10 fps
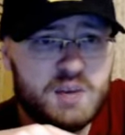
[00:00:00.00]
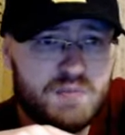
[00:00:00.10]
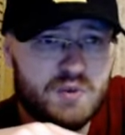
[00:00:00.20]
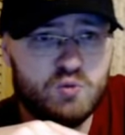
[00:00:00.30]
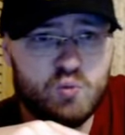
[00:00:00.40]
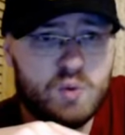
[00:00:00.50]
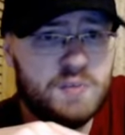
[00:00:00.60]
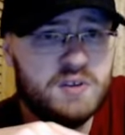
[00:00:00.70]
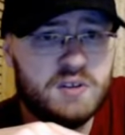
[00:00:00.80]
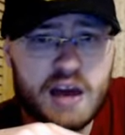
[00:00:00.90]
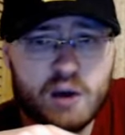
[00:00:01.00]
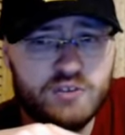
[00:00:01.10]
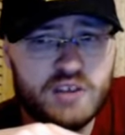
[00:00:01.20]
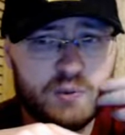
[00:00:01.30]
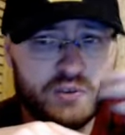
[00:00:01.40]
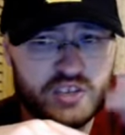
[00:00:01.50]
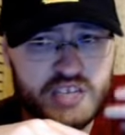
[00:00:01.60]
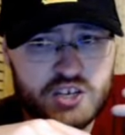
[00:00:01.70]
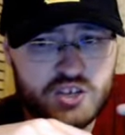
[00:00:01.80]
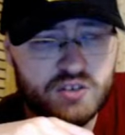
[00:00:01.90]
There's a woman outside with
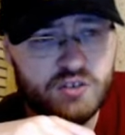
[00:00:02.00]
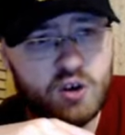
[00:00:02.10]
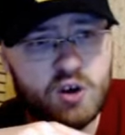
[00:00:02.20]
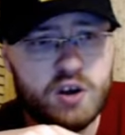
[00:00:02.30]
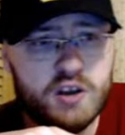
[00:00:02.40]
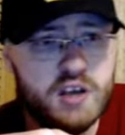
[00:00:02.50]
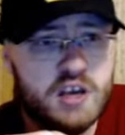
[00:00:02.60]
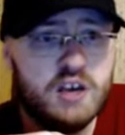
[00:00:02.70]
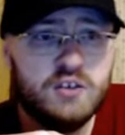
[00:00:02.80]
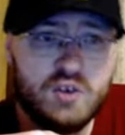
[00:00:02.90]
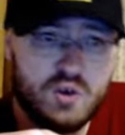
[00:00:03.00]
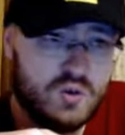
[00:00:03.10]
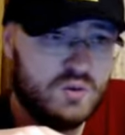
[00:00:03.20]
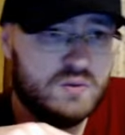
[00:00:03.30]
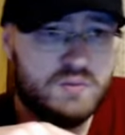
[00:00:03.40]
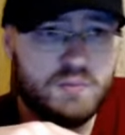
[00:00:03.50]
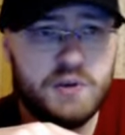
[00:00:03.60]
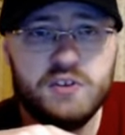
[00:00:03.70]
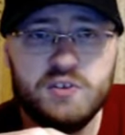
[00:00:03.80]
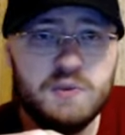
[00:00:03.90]
lesions on, so Mary
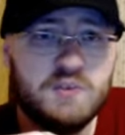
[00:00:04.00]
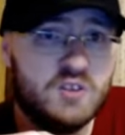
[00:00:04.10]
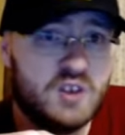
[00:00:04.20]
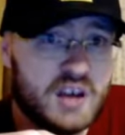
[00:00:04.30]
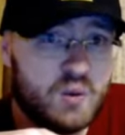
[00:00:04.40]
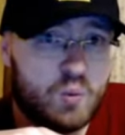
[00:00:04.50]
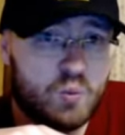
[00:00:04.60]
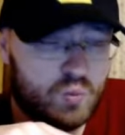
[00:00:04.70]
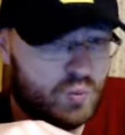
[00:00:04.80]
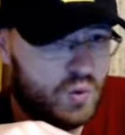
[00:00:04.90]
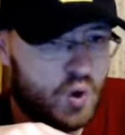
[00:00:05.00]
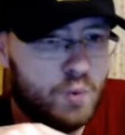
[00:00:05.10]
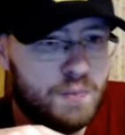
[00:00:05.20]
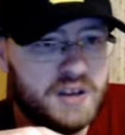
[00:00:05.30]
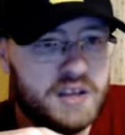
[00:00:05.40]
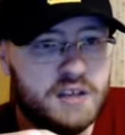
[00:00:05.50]
Elizabeth doesn't open it,